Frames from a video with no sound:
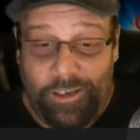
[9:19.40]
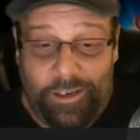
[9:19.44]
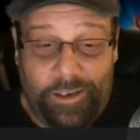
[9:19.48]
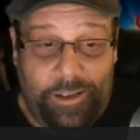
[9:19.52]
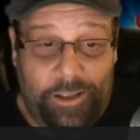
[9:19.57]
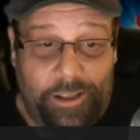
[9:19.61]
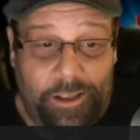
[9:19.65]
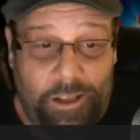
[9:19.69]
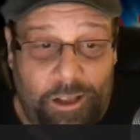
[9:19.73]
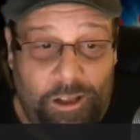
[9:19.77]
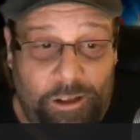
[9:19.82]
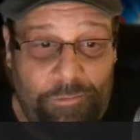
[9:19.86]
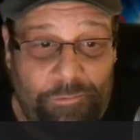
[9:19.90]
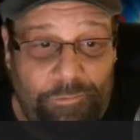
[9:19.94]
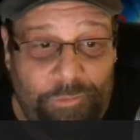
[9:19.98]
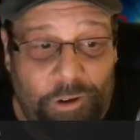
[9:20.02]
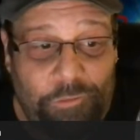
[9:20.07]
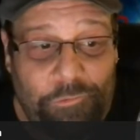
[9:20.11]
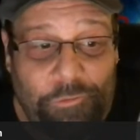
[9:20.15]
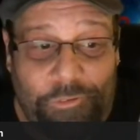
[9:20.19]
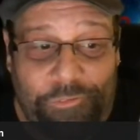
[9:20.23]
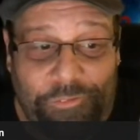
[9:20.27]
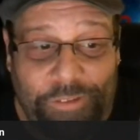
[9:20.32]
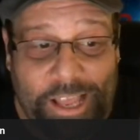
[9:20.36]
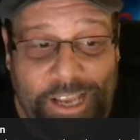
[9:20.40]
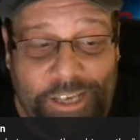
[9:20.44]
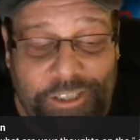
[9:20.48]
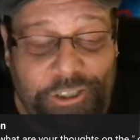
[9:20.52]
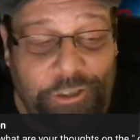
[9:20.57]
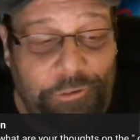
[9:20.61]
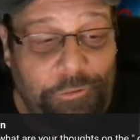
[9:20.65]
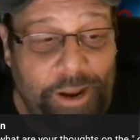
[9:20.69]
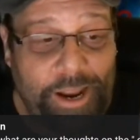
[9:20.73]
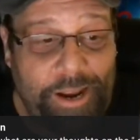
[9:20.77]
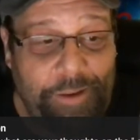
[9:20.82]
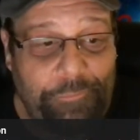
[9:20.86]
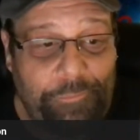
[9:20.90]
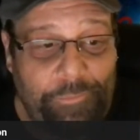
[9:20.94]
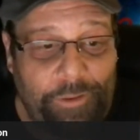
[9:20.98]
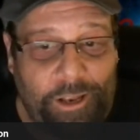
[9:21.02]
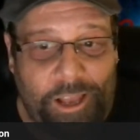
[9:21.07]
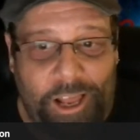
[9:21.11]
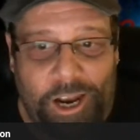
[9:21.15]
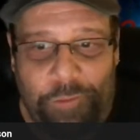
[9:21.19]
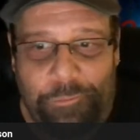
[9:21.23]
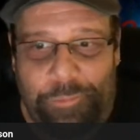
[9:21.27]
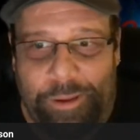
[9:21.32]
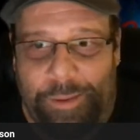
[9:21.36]
A reflection, right? A
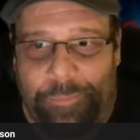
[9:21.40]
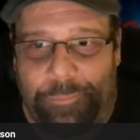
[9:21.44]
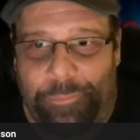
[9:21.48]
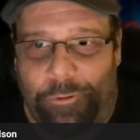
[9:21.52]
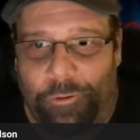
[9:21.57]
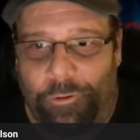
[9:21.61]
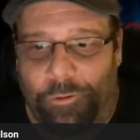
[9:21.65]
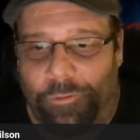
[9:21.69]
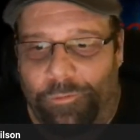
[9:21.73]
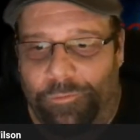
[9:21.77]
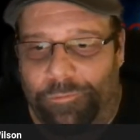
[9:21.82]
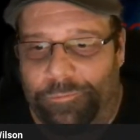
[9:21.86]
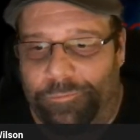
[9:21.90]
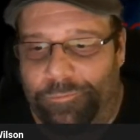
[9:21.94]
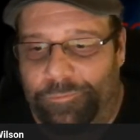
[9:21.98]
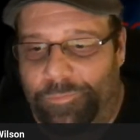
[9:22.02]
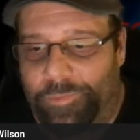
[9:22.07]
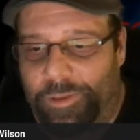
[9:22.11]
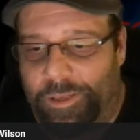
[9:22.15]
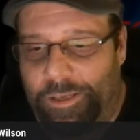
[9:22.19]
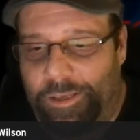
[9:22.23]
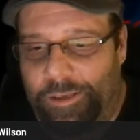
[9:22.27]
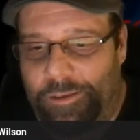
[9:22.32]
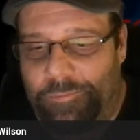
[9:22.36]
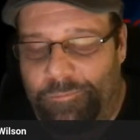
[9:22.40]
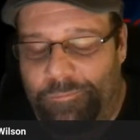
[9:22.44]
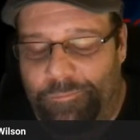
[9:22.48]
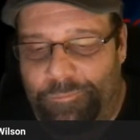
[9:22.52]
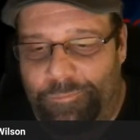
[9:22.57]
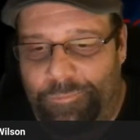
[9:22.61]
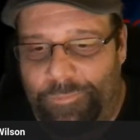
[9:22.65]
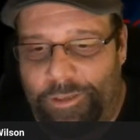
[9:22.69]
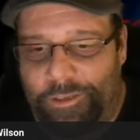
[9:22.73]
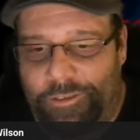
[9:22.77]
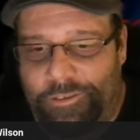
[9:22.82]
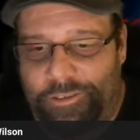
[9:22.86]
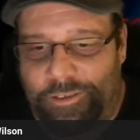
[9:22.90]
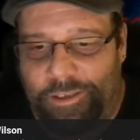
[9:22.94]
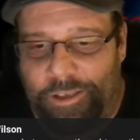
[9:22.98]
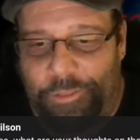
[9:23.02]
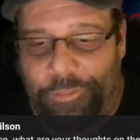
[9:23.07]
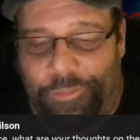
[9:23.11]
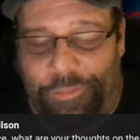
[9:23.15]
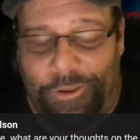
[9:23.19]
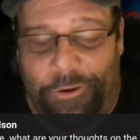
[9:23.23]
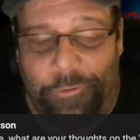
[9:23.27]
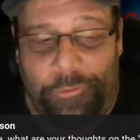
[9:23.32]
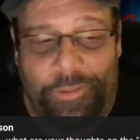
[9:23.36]
lot of people, there's a
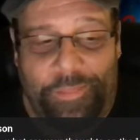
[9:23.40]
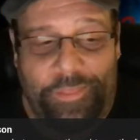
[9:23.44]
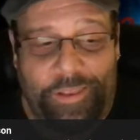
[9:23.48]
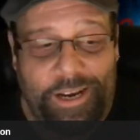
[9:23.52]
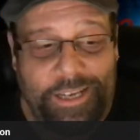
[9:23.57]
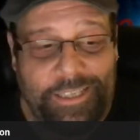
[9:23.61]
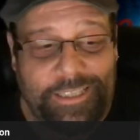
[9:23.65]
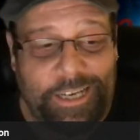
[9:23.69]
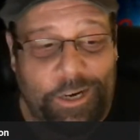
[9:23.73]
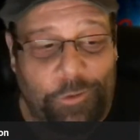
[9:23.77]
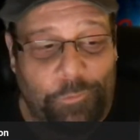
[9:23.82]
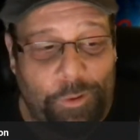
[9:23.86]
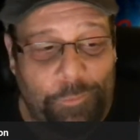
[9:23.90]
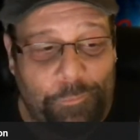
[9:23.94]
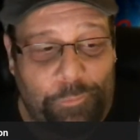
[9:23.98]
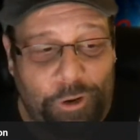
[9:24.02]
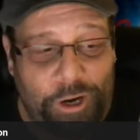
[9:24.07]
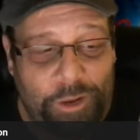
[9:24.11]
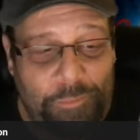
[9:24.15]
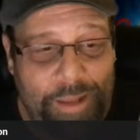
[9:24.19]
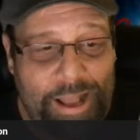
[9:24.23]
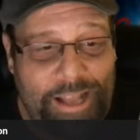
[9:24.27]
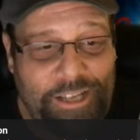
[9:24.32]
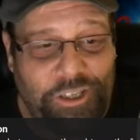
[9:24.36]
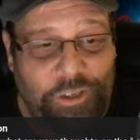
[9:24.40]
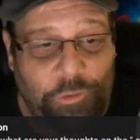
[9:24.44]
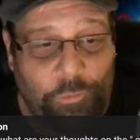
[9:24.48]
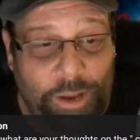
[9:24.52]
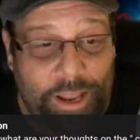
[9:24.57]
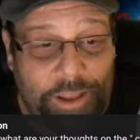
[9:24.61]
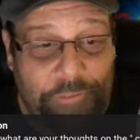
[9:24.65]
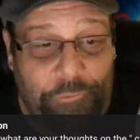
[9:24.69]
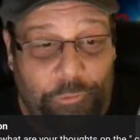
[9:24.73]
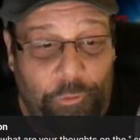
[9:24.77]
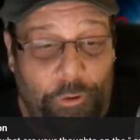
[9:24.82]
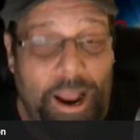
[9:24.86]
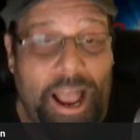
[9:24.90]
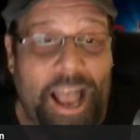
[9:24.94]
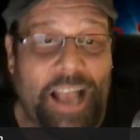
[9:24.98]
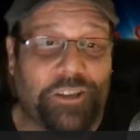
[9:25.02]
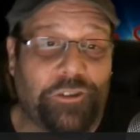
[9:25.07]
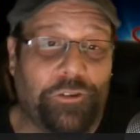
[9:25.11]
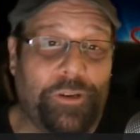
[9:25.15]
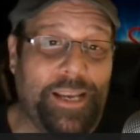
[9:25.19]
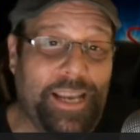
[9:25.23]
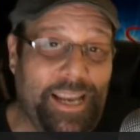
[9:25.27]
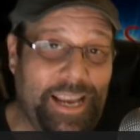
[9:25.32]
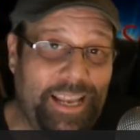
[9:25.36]
theory that I said at one point. Imagine if we're
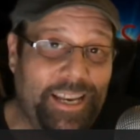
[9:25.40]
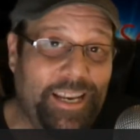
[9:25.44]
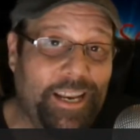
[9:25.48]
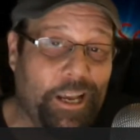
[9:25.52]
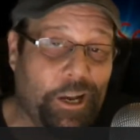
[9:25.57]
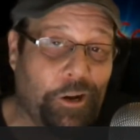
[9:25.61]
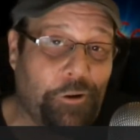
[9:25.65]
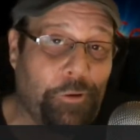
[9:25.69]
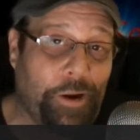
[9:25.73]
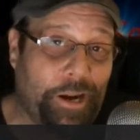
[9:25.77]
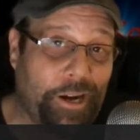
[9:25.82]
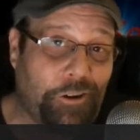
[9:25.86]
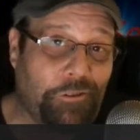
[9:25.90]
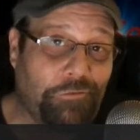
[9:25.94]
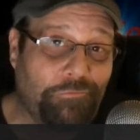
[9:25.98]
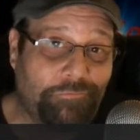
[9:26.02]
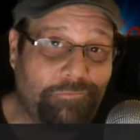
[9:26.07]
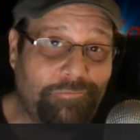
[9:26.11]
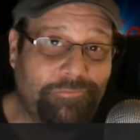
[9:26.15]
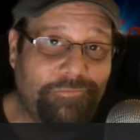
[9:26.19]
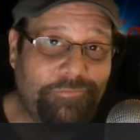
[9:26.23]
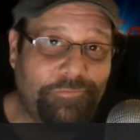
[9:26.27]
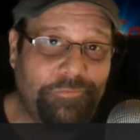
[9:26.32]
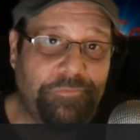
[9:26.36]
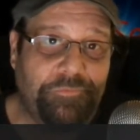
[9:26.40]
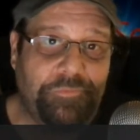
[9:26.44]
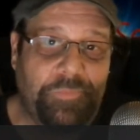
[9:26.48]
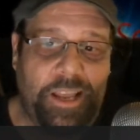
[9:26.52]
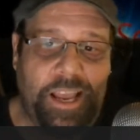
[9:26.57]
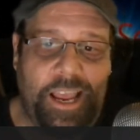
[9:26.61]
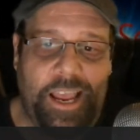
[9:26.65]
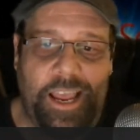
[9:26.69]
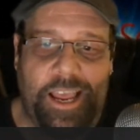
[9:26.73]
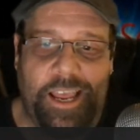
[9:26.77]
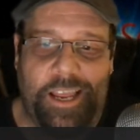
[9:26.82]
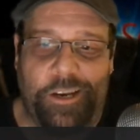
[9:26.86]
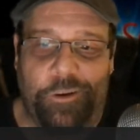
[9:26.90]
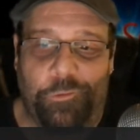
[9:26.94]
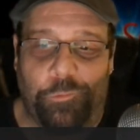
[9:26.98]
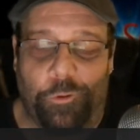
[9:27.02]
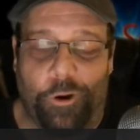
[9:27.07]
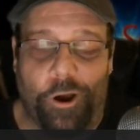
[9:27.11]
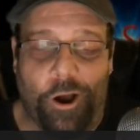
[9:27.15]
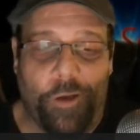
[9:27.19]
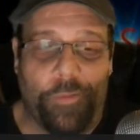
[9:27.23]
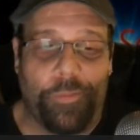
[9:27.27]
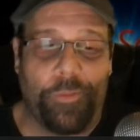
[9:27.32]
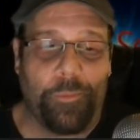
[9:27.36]
actually in a crater and
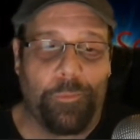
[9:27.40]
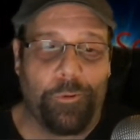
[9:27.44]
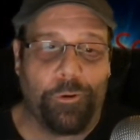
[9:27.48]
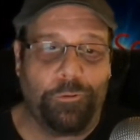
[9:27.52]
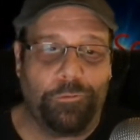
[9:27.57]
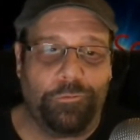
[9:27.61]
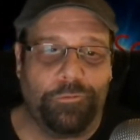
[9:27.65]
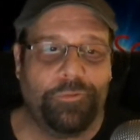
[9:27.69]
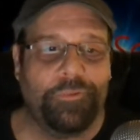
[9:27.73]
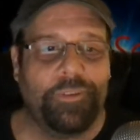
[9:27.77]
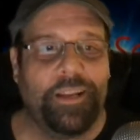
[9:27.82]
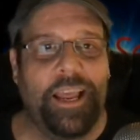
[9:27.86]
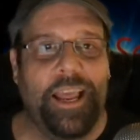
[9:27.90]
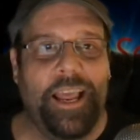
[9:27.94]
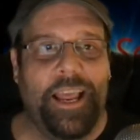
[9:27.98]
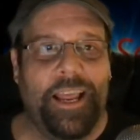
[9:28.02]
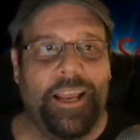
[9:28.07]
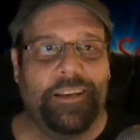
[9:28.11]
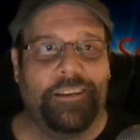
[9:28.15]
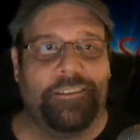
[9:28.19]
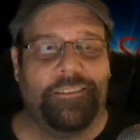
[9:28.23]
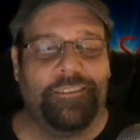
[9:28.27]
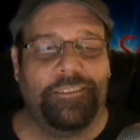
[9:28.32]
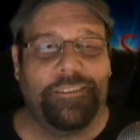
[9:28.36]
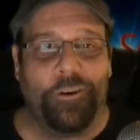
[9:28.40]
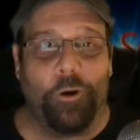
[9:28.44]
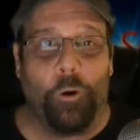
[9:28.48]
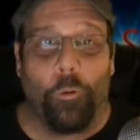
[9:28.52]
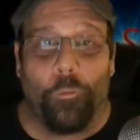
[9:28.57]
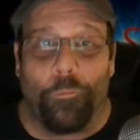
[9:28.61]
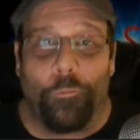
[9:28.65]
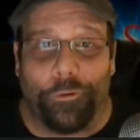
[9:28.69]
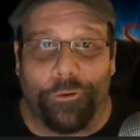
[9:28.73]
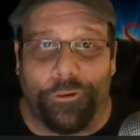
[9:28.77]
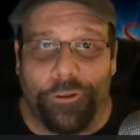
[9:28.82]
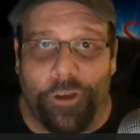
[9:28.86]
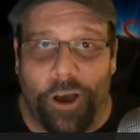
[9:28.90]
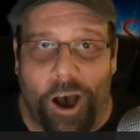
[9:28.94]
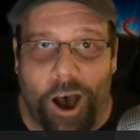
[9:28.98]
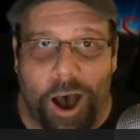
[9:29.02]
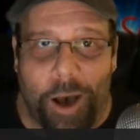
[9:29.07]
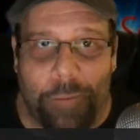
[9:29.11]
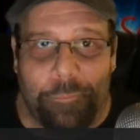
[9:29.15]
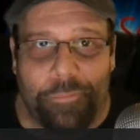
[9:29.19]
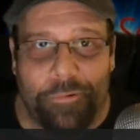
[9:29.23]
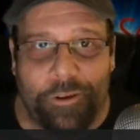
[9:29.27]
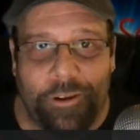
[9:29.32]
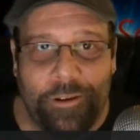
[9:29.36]
we're on the moon, and over
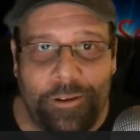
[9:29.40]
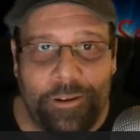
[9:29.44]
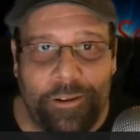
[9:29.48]
top,